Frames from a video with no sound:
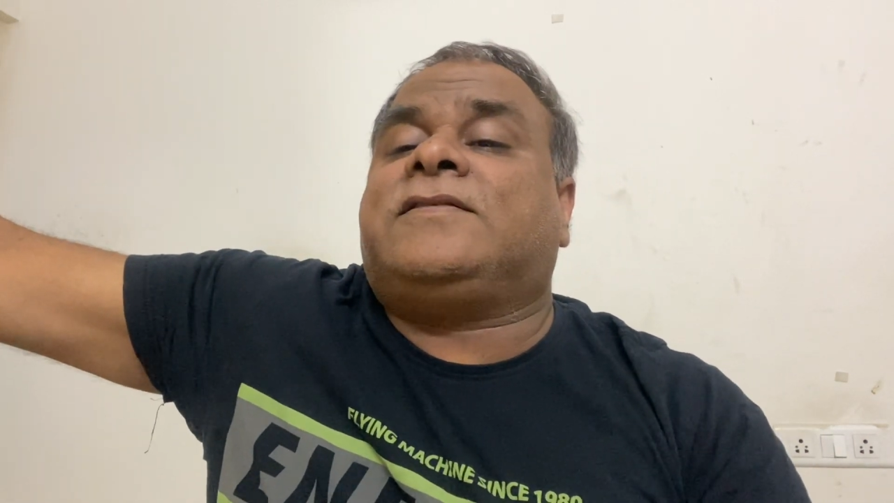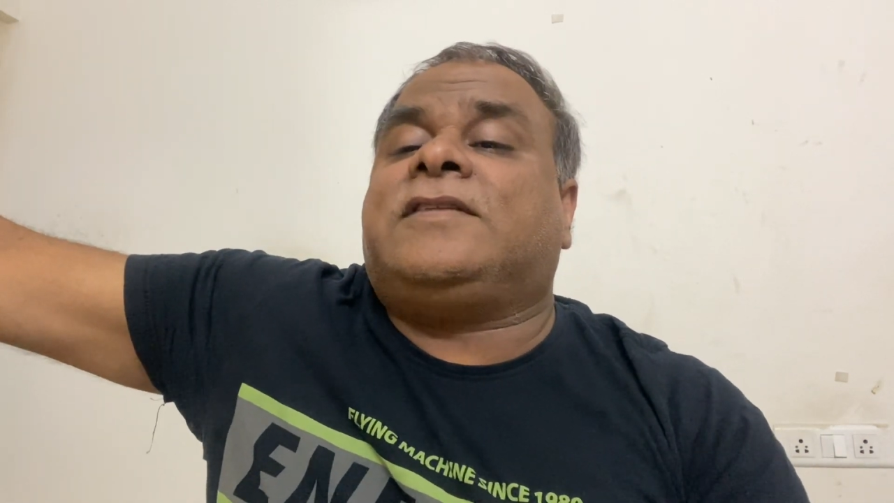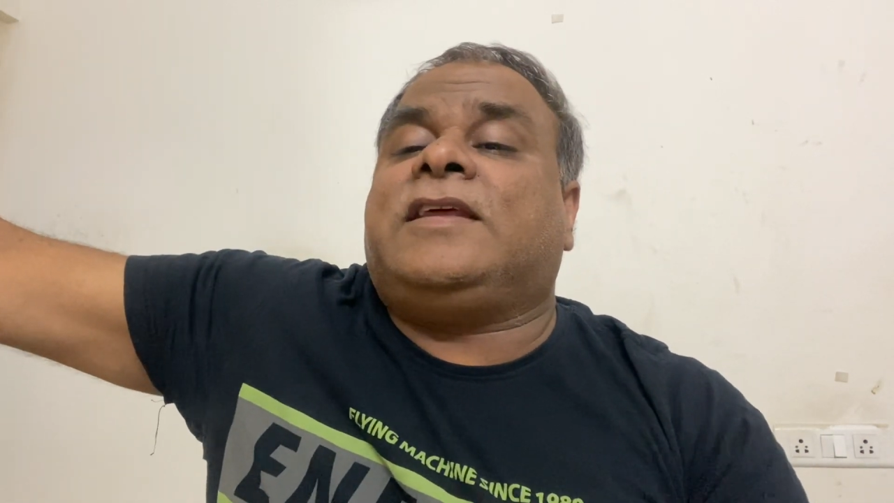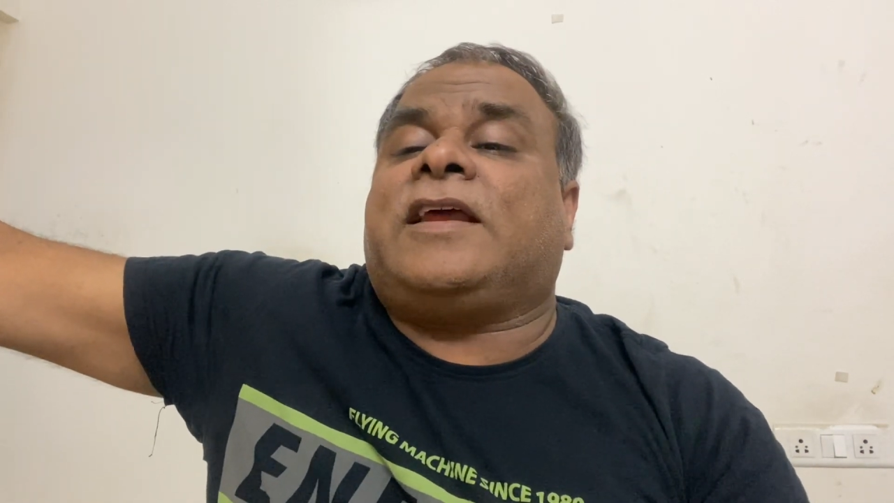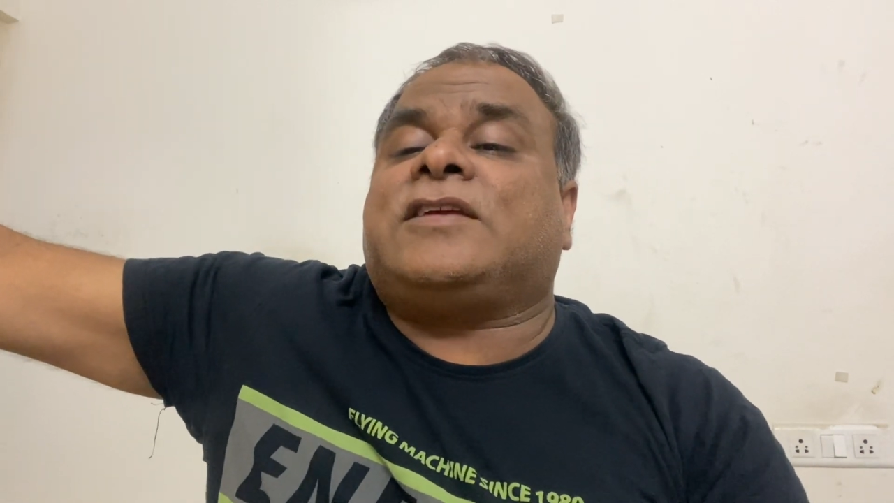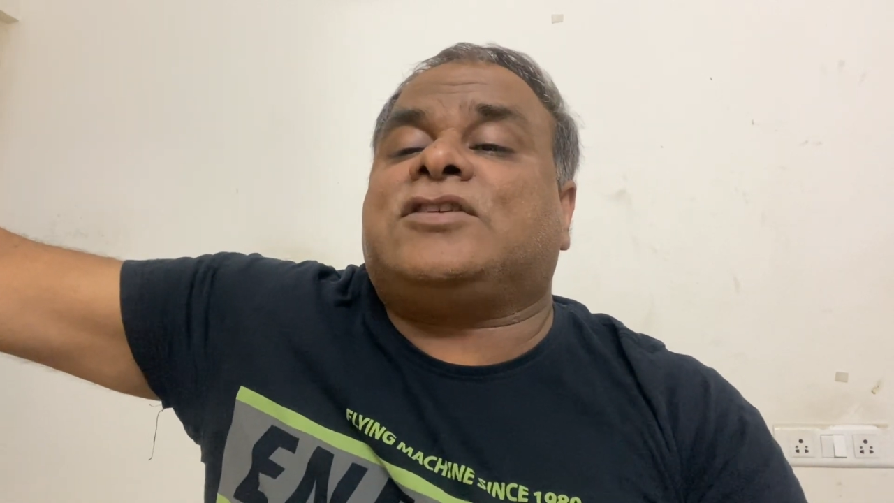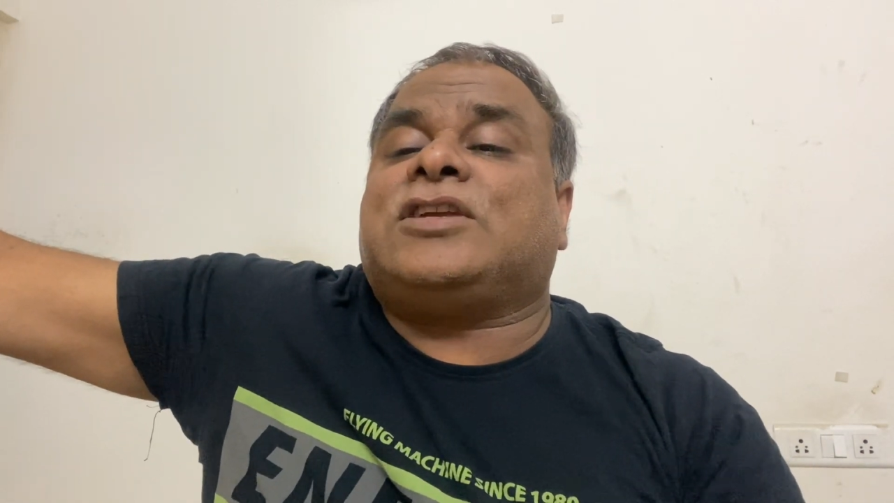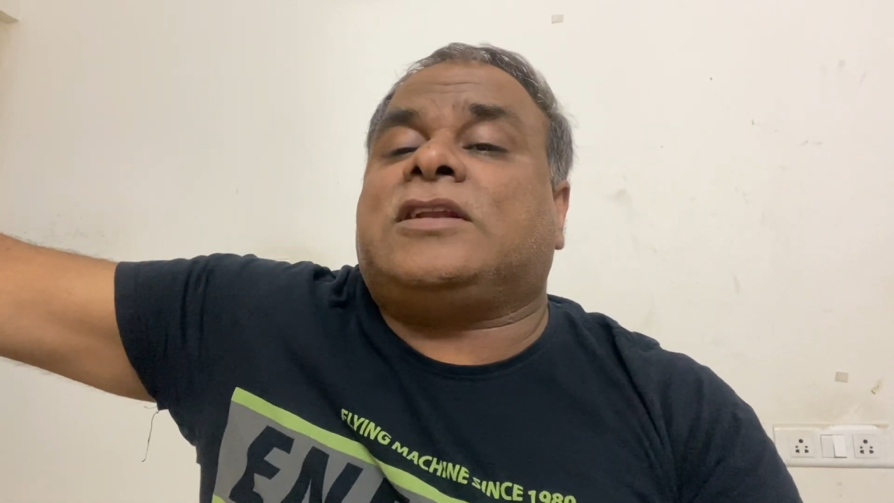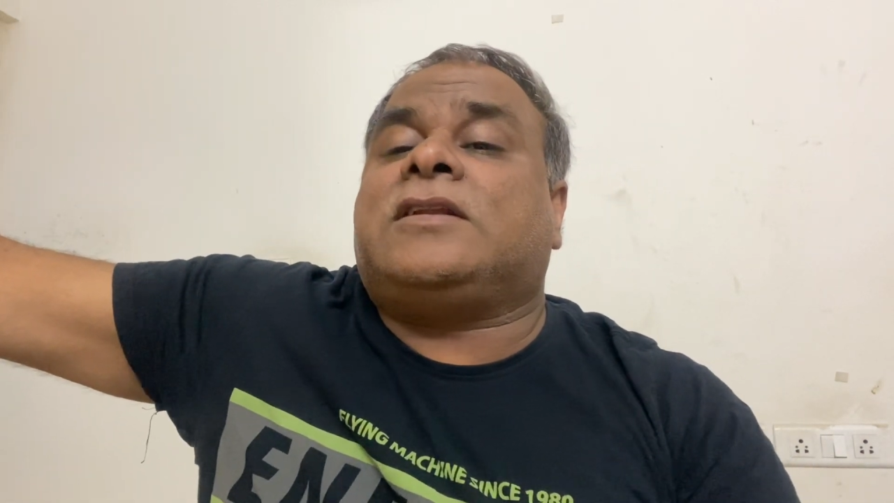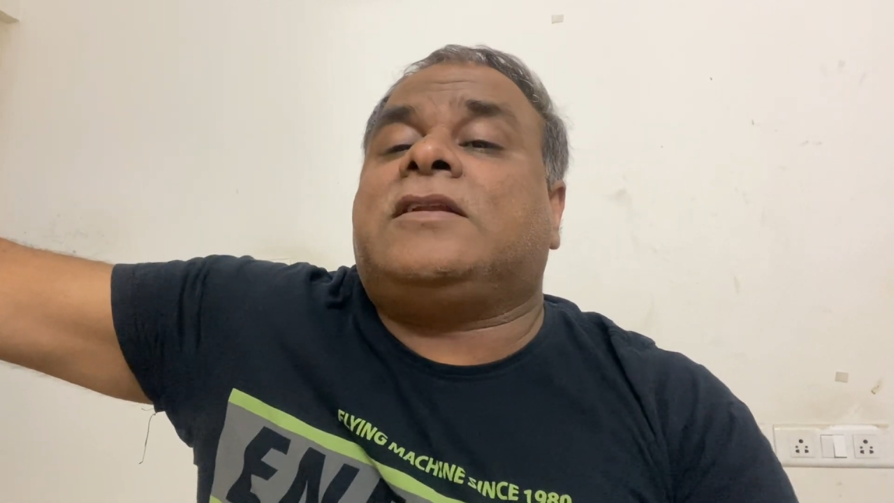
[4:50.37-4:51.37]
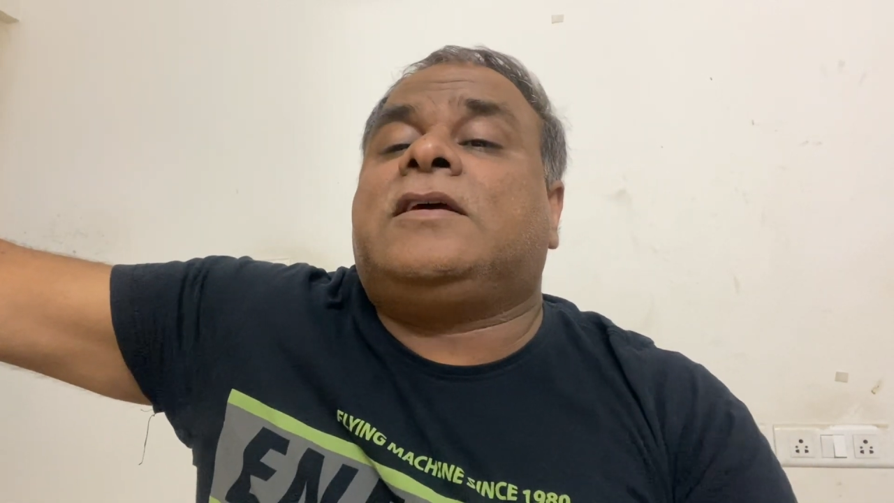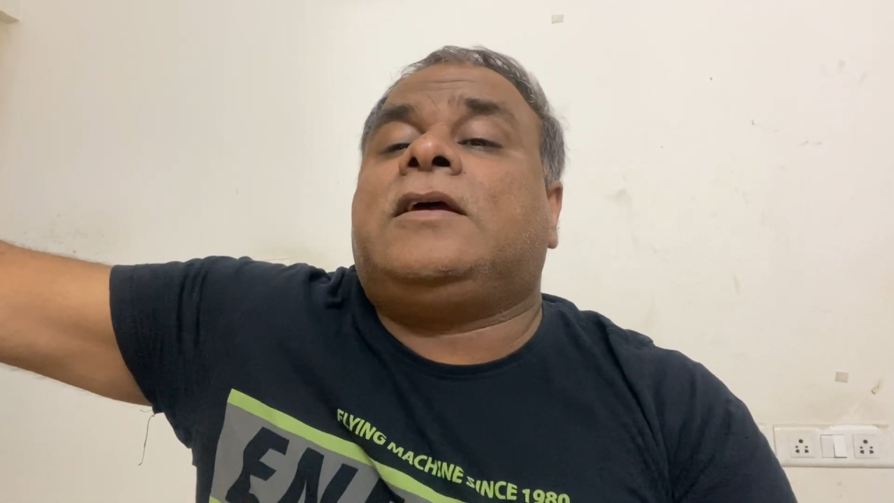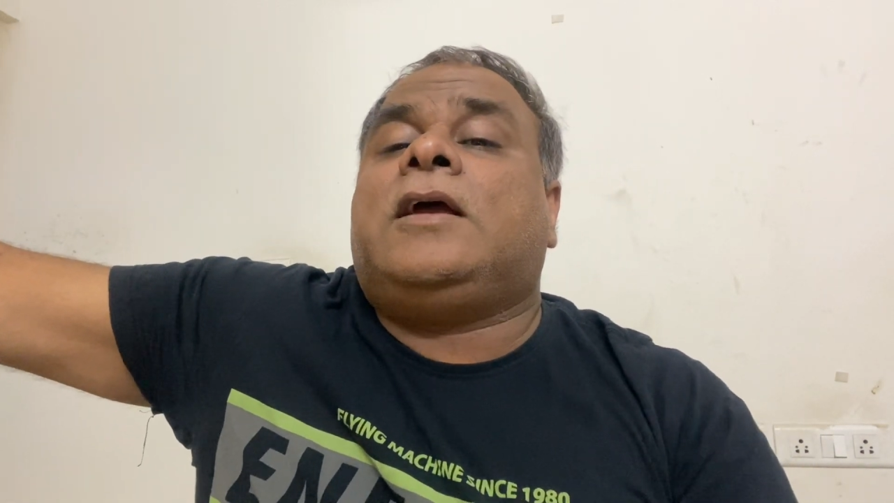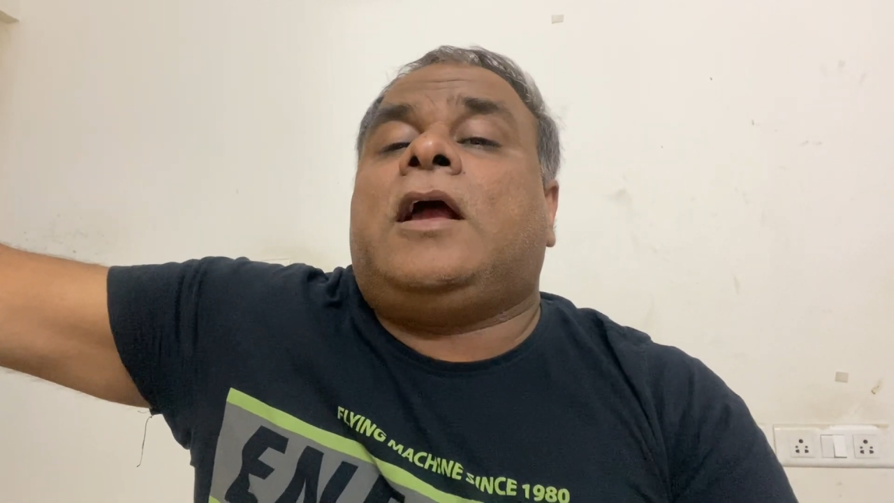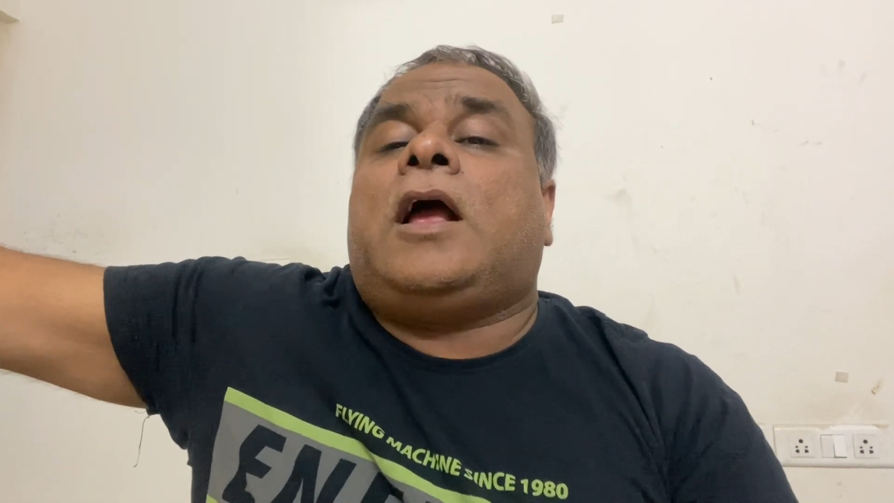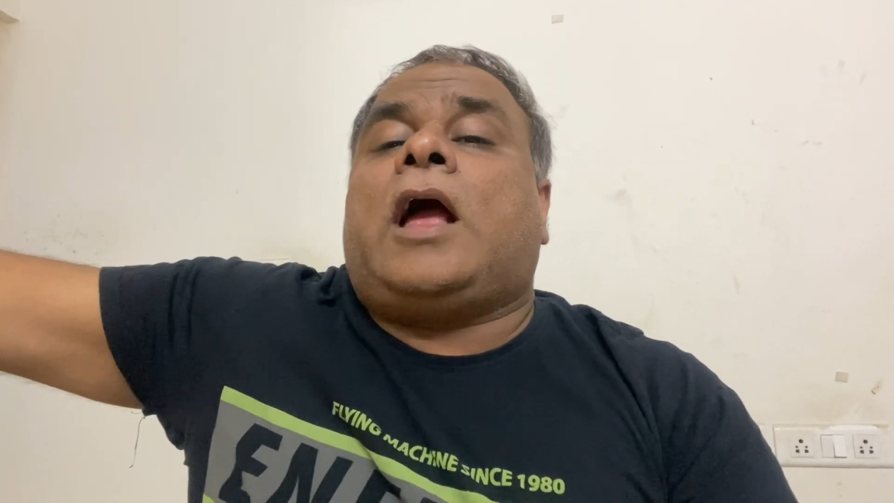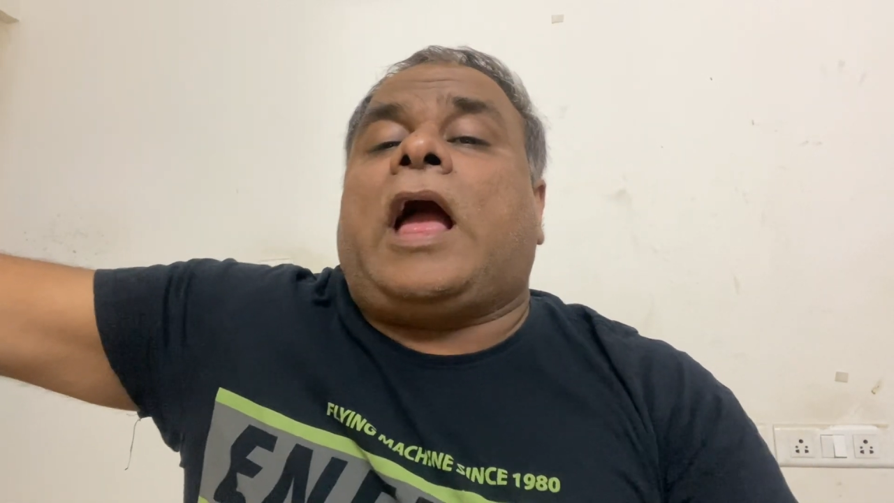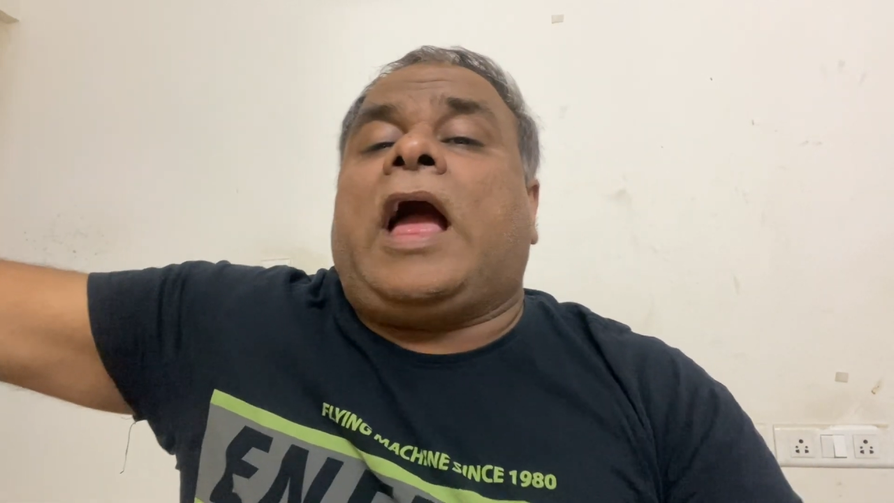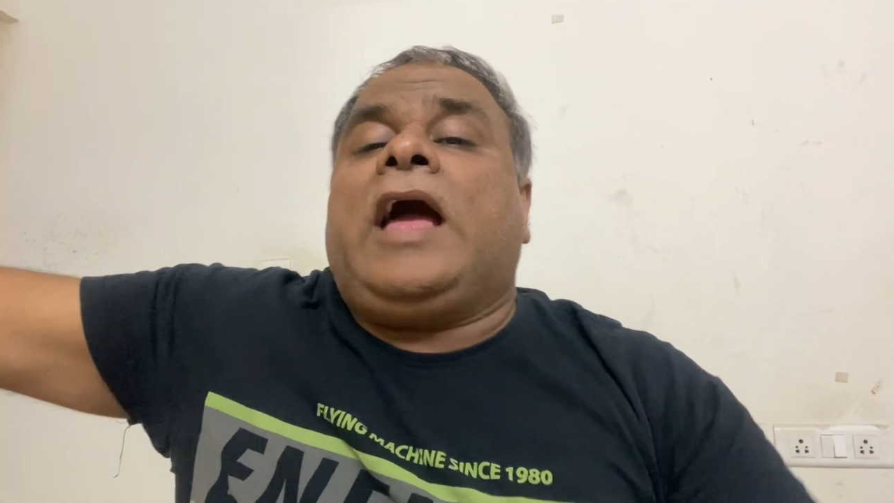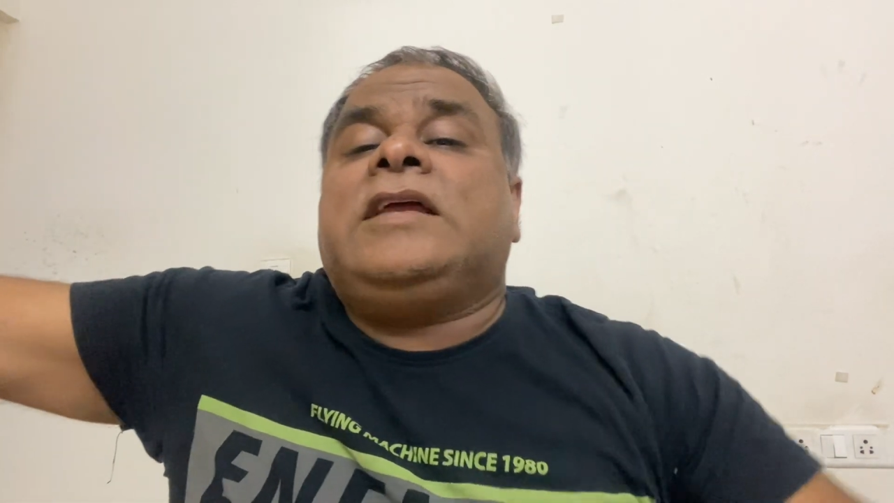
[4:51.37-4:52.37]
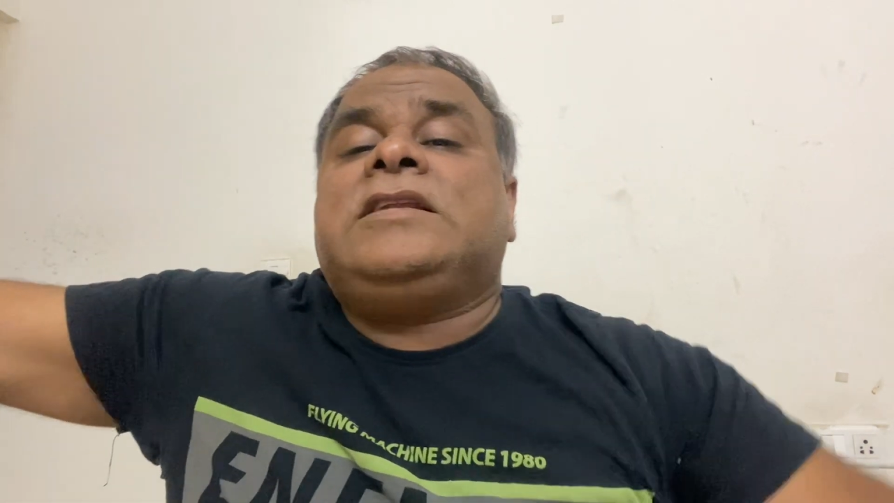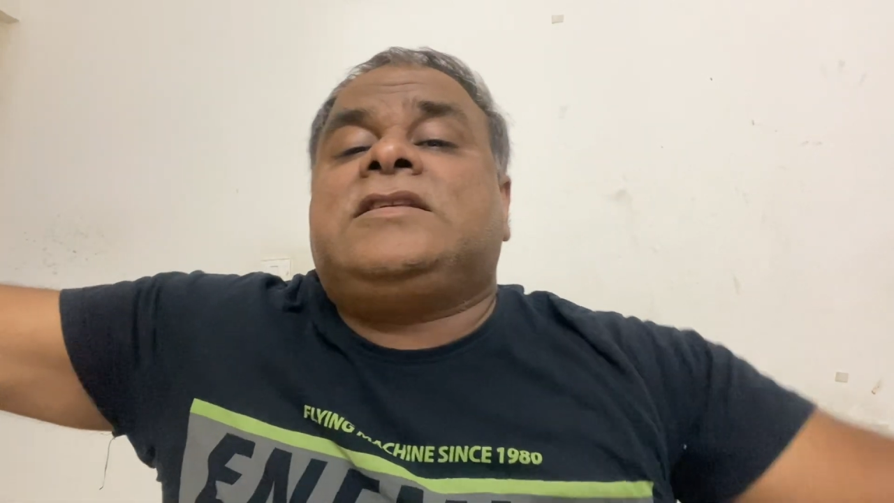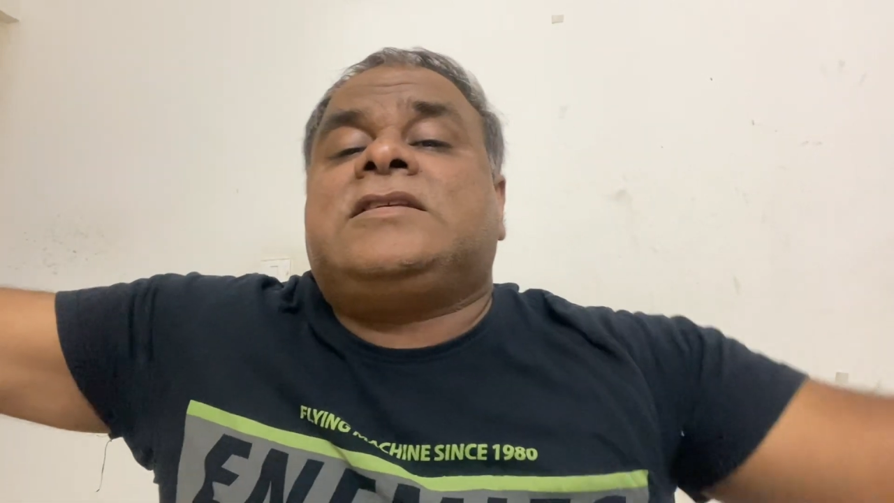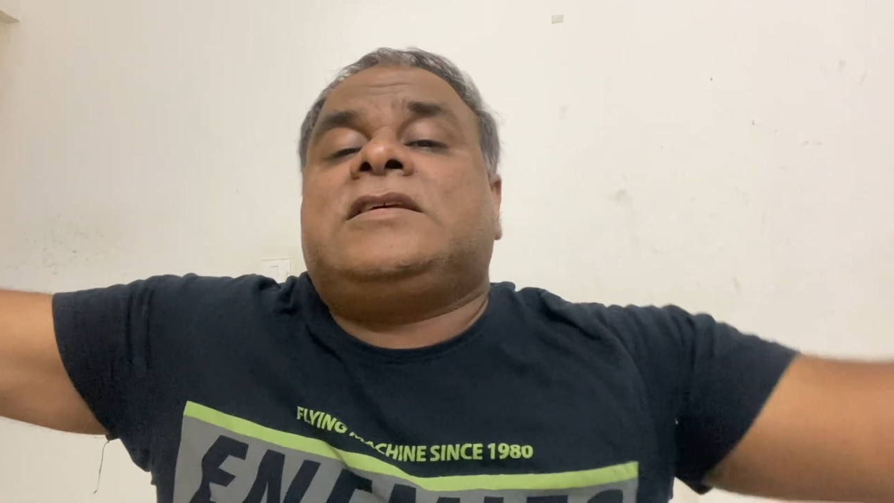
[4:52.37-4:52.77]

direction, and